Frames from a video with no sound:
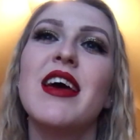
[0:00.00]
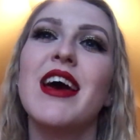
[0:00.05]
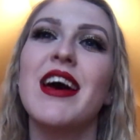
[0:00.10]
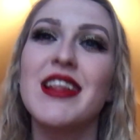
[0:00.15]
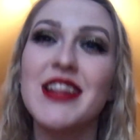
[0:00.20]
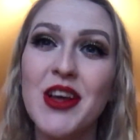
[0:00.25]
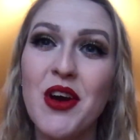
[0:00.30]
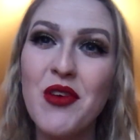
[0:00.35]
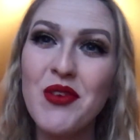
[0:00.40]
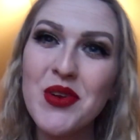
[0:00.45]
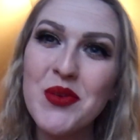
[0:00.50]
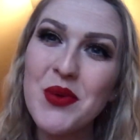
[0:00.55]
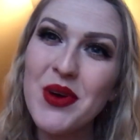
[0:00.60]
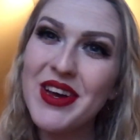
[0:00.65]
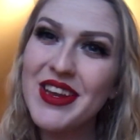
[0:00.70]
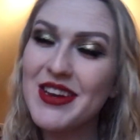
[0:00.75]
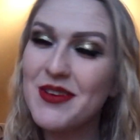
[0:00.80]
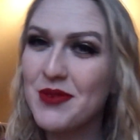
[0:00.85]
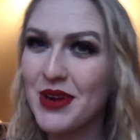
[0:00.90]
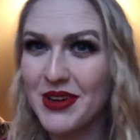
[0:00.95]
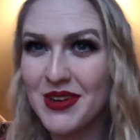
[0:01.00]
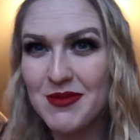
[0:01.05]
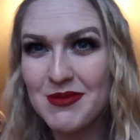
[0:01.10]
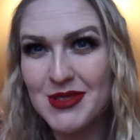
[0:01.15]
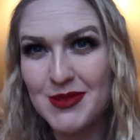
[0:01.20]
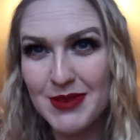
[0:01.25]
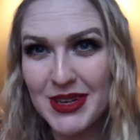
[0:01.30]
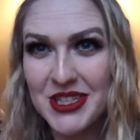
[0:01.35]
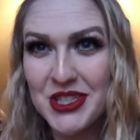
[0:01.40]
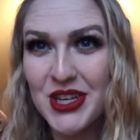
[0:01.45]
Hello everyone and welcome
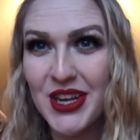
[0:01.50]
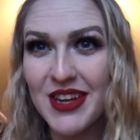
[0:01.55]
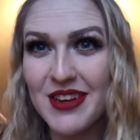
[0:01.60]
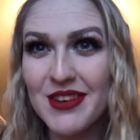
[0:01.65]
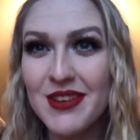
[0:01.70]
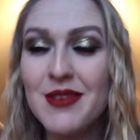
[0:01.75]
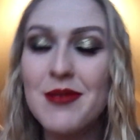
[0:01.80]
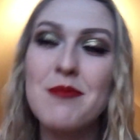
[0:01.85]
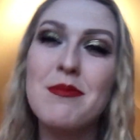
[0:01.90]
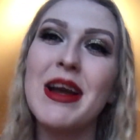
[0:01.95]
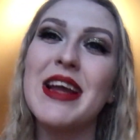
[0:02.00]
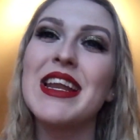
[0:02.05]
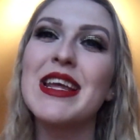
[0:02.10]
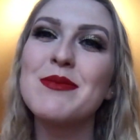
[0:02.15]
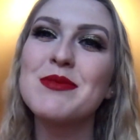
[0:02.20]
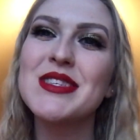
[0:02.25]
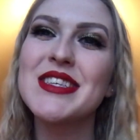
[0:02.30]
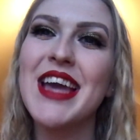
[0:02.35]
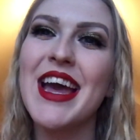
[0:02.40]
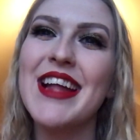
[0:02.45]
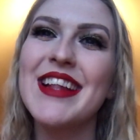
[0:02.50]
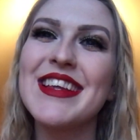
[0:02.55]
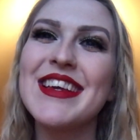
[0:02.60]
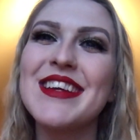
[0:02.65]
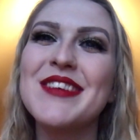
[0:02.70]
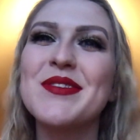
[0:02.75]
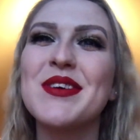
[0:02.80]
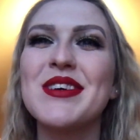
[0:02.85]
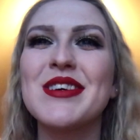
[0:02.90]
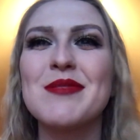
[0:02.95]
to my channel. My name's Kelly
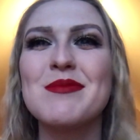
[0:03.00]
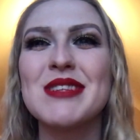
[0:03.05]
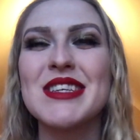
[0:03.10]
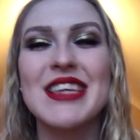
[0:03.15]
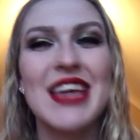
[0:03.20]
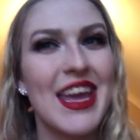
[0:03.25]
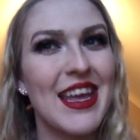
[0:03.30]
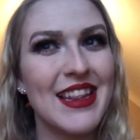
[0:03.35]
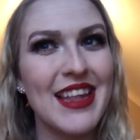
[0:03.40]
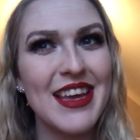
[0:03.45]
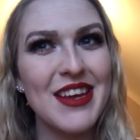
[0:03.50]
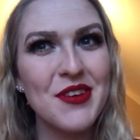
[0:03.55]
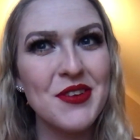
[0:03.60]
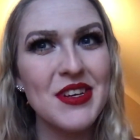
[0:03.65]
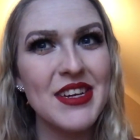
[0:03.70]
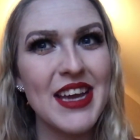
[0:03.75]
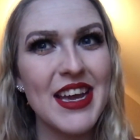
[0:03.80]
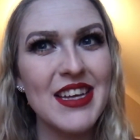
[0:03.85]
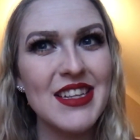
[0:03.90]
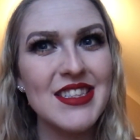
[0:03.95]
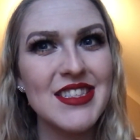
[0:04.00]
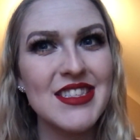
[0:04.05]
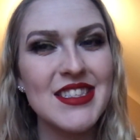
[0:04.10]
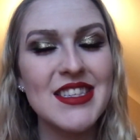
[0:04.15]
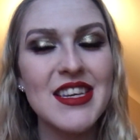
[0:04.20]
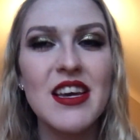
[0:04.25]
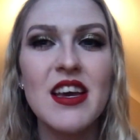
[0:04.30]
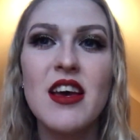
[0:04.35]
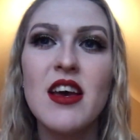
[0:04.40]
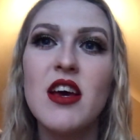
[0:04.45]
and welcome to KaylayCreates.
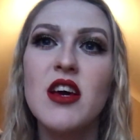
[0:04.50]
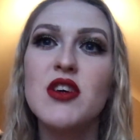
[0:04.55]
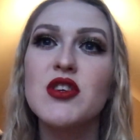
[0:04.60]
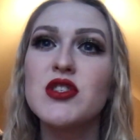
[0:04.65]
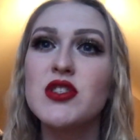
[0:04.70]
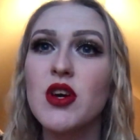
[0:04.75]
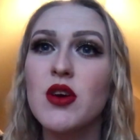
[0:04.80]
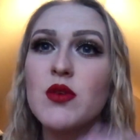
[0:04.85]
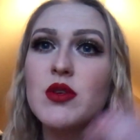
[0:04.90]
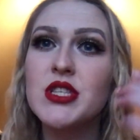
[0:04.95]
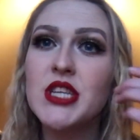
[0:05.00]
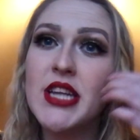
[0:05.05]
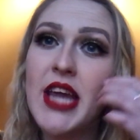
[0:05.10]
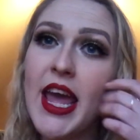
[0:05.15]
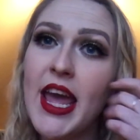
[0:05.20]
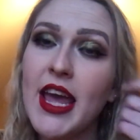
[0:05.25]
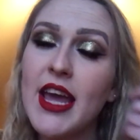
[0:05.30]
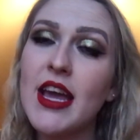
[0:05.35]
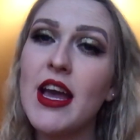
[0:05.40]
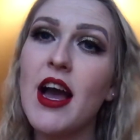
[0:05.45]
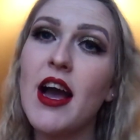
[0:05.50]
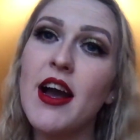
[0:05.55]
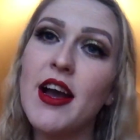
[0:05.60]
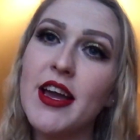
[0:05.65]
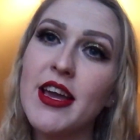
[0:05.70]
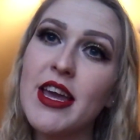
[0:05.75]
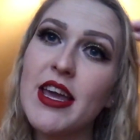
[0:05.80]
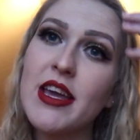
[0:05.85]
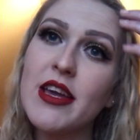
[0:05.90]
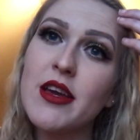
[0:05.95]
So today I
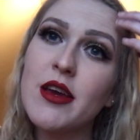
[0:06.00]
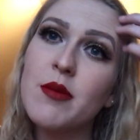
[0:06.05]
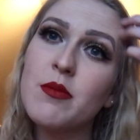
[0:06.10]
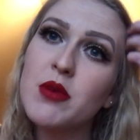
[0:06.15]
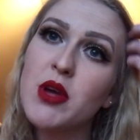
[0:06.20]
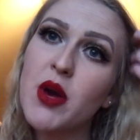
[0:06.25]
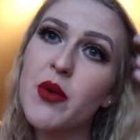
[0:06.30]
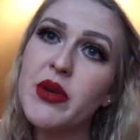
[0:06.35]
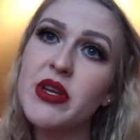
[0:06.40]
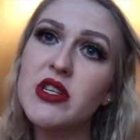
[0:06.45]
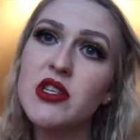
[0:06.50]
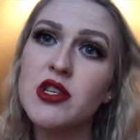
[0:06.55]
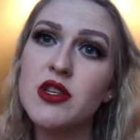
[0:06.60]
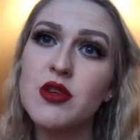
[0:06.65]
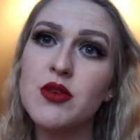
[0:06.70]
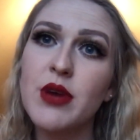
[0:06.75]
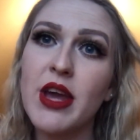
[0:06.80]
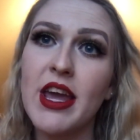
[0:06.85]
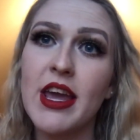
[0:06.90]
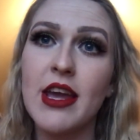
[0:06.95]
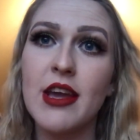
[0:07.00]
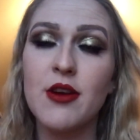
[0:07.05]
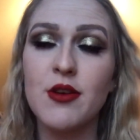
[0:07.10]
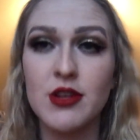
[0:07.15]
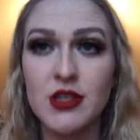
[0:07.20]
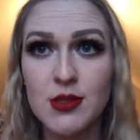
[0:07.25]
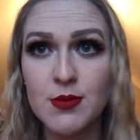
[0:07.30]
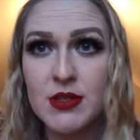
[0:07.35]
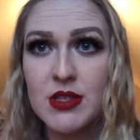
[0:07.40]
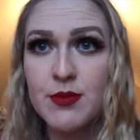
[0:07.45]
am going to a
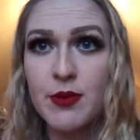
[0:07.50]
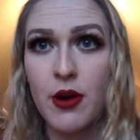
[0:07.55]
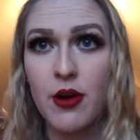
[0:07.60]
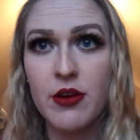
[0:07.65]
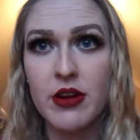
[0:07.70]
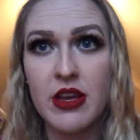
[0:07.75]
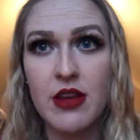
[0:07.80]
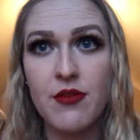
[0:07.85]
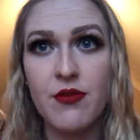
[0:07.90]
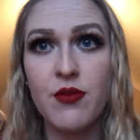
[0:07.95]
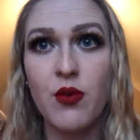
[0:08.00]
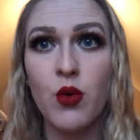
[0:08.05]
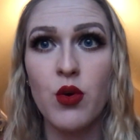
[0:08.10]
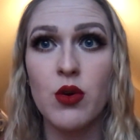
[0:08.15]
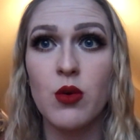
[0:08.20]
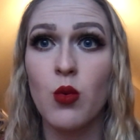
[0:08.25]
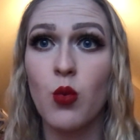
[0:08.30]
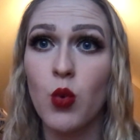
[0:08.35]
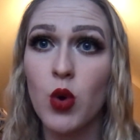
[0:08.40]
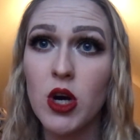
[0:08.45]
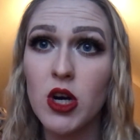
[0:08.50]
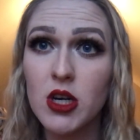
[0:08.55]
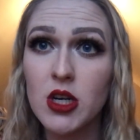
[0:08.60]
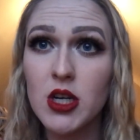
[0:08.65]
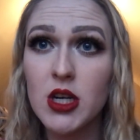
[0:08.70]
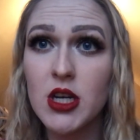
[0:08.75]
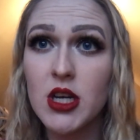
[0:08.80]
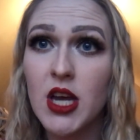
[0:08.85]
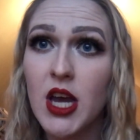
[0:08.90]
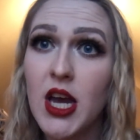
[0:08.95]
Christmas party for
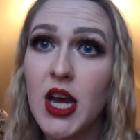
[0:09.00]
work.